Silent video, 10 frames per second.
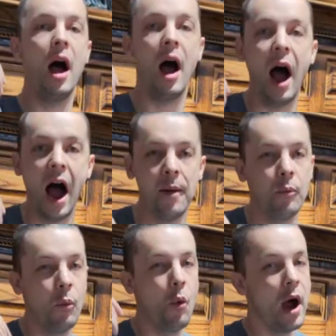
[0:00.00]

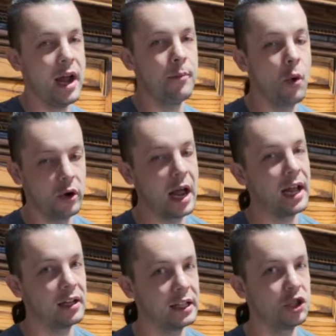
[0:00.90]
I'm way more
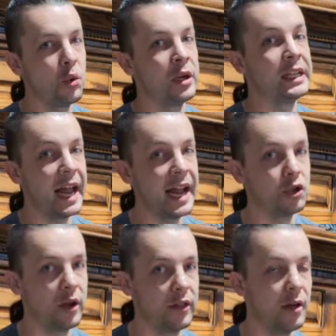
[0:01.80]
likely to engage
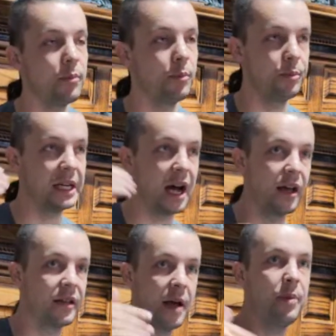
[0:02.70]
with it
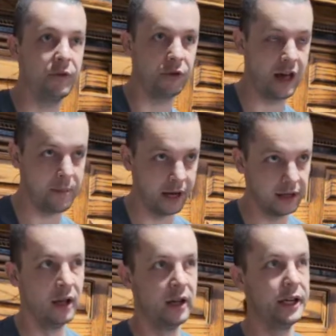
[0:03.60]
because I paid for that money.
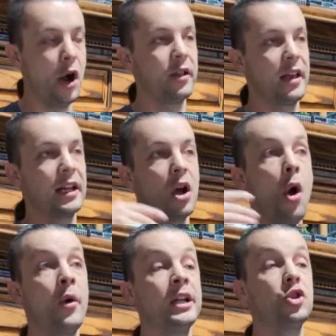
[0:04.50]
It's like
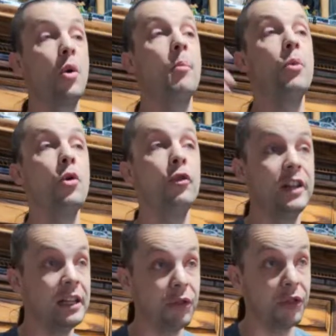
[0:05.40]
going to a
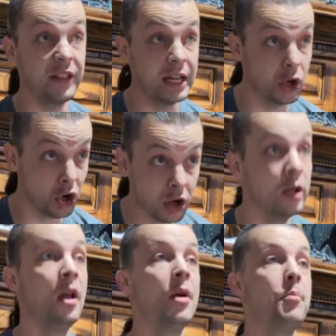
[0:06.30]
movie theater,
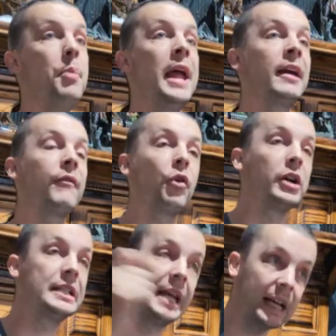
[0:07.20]
paying for a
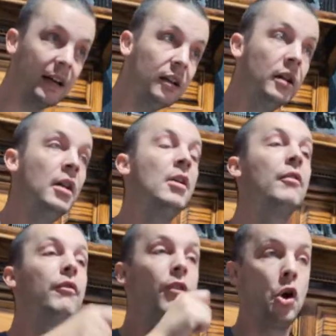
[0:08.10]
ticket,
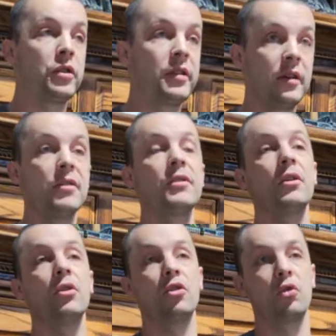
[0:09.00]
versus
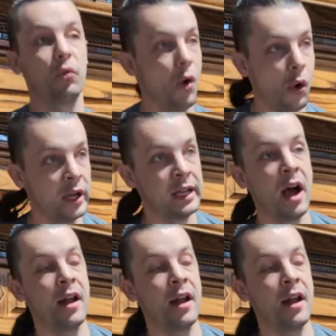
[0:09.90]
scrolling on